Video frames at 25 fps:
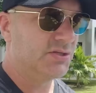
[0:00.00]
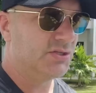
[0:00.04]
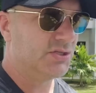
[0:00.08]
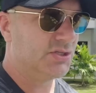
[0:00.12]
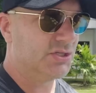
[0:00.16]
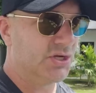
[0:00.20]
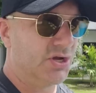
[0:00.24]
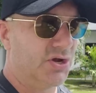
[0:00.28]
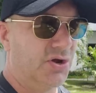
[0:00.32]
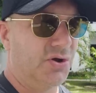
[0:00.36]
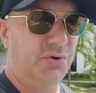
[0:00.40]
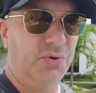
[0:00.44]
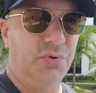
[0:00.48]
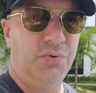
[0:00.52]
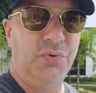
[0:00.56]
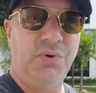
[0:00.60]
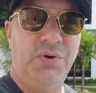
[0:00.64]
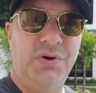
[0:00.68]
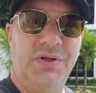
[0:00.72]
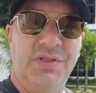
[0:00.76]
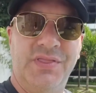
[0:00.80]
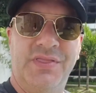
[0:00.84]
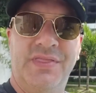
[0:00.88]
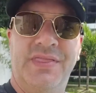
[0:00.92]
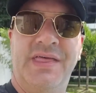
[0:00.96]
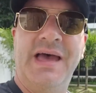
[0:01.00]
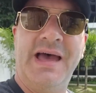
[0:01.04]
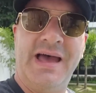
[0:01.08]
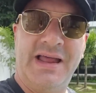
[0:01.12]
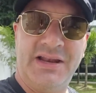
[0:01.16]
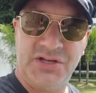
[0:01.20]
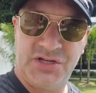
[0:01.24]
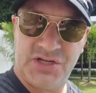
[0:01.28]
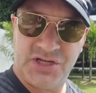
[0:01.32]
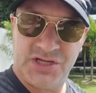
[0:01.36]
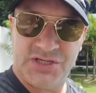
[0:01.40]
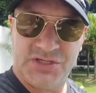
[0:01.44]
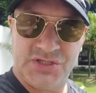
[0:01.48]
So
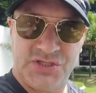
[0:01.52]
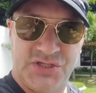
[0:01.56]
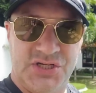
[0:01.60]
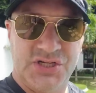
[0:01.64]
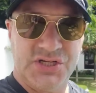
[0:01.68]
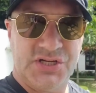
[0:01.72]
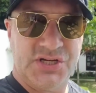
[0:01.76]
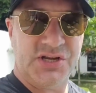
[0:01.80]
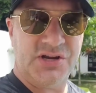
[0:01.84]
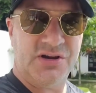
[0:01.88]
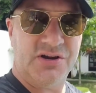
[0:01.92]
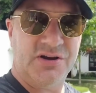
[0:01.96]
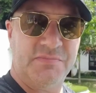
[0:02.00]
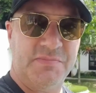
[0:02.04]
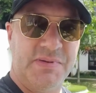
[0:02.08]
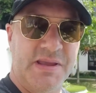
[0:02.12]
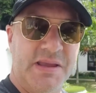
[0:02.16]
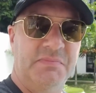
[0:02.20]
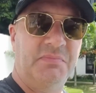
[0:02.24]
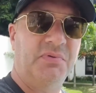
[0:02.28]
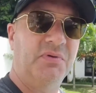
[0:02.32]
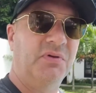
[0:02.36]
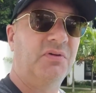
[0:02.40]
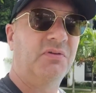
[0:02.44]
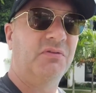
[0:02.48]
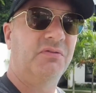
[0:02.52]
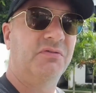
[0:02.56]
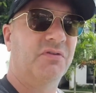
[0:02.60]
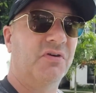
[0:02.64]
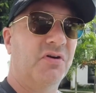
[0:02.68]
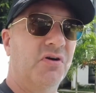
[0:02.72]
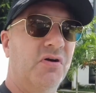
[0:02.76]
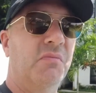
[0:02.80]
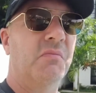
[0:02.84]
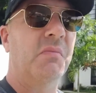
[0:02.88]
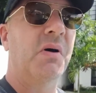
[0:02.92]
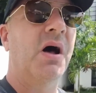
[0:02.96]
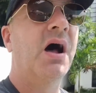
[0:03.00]
that does deter people
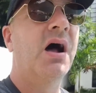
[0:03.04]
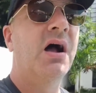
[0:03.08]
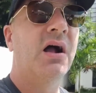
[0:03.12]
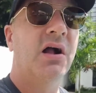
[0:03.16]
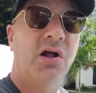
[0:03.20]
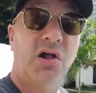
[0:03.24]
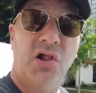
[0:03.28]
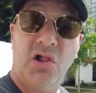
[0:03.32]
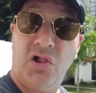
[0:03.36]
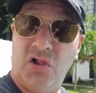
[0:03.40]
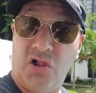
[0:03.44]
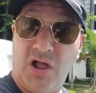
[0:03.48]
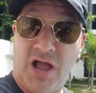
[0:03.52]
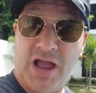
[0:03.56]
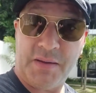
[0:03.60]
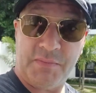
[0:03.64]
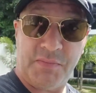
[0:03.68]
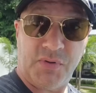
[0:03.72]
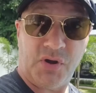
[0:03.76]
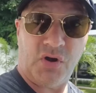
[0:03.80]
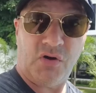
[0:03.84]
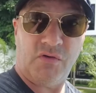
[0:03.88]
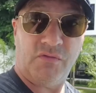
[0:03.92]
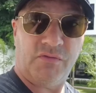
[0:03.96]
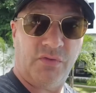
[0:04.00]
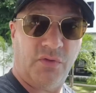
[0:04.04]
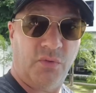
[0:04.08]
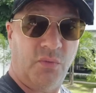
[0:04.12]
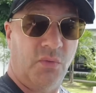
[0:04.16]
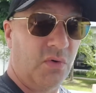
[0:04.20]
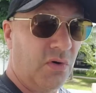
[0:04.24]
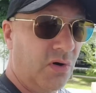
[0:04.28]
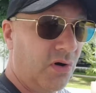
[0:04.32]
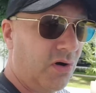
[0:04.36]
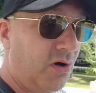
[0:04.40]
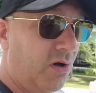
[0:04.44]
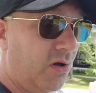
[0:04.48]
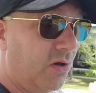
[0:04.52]
from climbing over the
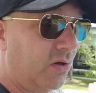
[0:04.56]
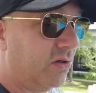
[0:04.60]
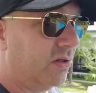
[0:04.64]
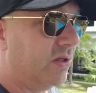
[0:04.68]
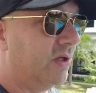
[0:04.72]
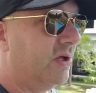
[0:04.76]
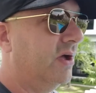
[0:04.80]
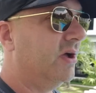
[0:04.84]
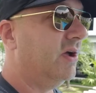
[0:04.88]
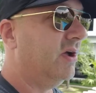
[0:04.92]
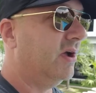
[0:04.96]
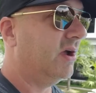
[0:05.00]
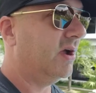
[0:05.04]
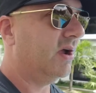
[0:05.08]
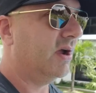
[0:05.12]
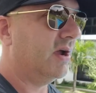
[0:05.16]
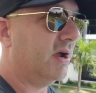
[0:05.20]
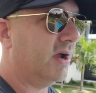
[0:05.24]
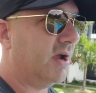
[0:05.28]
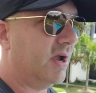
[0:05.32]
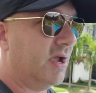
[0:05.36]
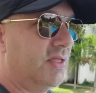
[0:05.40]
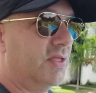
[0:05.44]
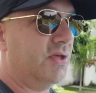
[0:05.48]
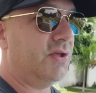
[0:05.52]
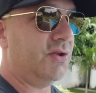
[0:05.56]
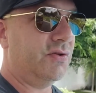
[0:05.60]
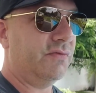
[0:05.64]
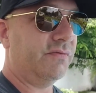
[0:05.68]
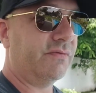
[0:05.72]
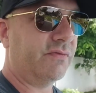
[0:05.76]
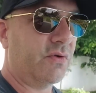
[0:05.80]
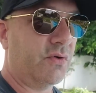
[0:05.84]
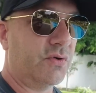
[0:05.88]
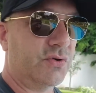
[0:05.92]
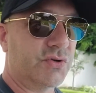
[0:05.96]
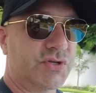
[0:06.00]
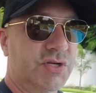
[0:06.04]
wall. And then
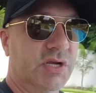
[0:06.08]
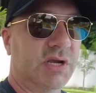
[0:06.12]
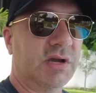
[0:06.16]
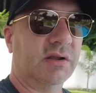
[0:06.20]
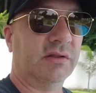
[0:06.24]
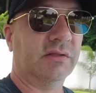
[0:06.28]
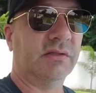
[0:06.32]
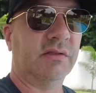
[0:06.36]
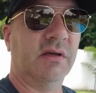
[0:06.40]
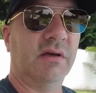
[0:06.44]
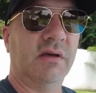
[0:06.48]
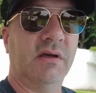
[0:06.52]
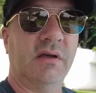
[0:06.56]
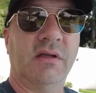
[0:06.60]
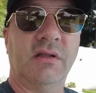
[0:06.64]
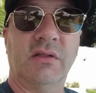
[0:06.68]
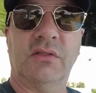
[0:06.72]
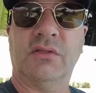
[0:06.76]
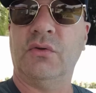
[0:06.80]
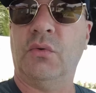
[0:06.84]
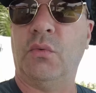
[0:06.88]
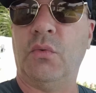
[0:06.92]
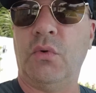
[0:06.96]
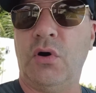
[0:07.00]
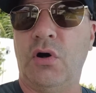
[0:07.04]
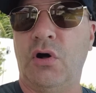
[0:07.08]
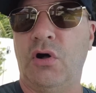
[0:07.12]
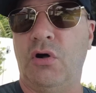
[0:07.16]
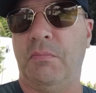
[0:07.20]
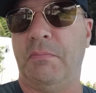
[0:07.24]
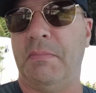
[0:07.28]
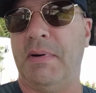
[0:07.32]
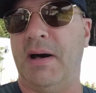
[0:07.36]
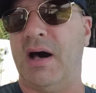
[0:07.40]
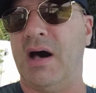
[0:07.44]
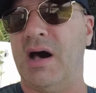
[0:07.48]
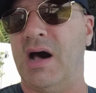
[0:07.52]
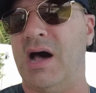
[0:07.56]
of course you got the wall
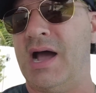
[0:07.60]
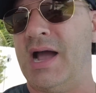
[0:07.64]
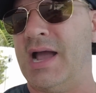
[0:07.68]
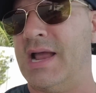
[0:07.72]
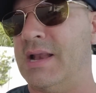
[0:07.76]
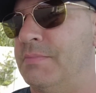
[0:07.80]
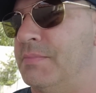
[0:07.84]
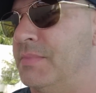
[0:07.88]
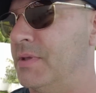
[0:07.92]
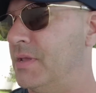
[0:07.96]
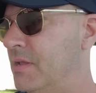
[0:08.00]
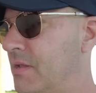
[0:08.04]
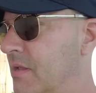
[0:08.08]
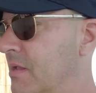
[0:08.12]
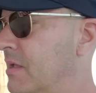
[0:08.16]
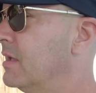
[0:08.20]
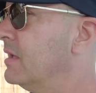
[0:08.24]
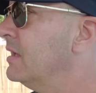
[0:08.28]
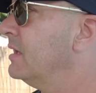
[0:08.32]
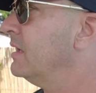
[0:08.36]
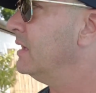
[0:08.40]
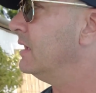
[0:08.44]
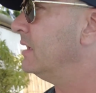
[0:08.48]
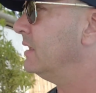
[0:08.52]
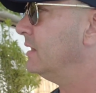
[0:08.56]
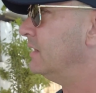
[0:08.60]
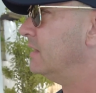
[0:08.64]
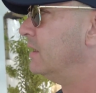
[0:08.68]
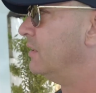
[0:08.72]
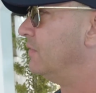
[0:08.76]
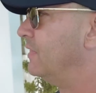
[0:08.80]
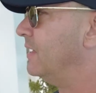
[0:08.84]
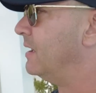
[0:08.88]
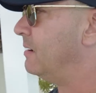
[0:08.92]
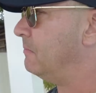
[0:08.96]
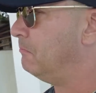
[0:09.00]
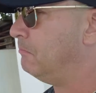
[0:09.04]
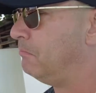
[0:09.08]
behind me. Now
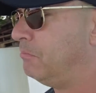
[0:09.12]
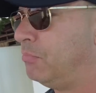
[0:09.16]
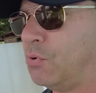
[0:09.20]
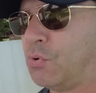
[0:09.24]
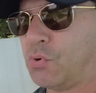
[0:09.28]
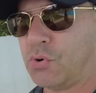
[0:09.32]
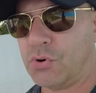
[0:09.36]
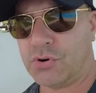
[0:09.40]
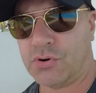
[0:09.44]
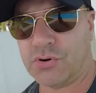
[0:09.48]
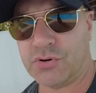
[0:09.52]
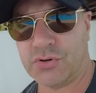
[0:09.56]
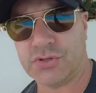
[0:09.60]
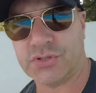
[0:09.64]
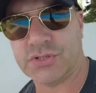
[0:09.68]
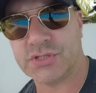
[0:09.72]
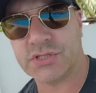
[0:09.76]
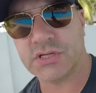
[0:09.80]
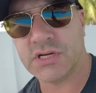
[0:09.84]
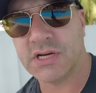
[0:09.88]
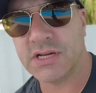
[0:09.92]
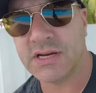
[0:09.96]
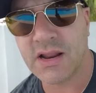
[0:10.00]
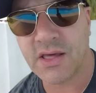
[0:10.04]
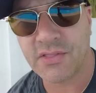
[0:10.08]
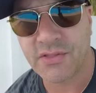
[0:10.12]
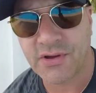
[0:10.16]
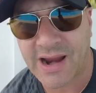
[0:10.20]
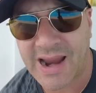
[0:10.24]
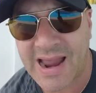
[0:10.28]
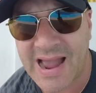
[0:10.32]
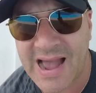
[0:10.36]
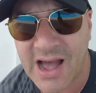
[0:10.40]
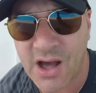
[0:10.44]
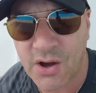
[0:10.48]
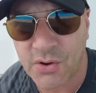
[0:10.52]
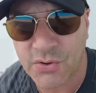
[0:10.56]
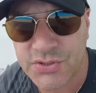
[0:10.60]
that borders another
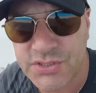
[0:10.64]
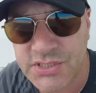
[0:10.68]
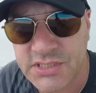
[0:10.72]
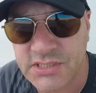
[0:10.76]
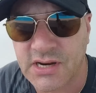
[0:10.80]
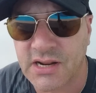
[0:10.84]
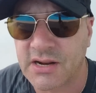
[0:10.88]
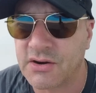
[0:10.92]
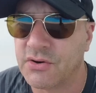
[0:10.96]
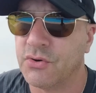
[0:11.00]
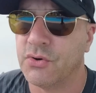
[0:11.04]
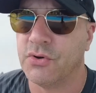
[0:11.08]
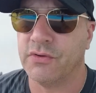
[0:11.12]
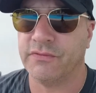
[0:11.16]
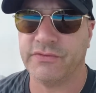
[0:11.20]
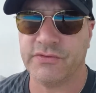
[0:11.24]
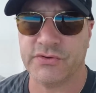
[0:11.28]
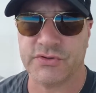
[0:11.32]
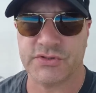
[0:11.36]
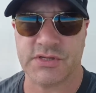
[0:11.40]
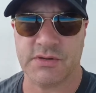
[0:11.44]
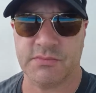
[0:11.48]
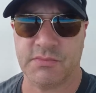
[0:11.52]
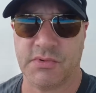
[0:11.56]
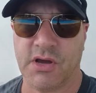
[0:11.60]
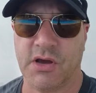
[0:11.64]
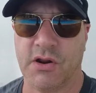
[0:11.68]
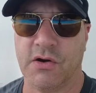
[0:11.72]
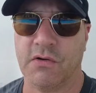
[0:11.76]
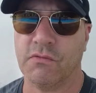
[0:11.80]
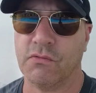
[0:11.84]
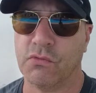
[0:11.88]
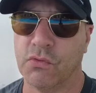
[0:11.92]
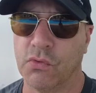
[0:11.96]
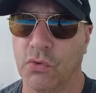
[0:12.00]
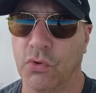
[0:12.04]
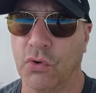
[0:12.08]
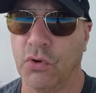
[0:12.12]
house, and I don't know if there's some kind
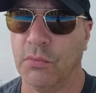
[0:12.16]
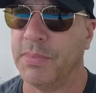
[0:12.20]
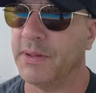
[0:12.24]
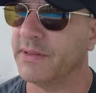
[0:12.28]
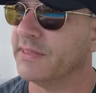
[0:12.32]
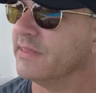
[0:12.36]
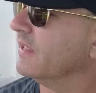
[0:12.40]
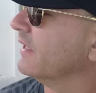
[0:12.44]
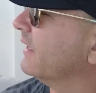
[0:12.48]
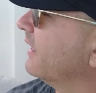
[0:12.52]
of rule, but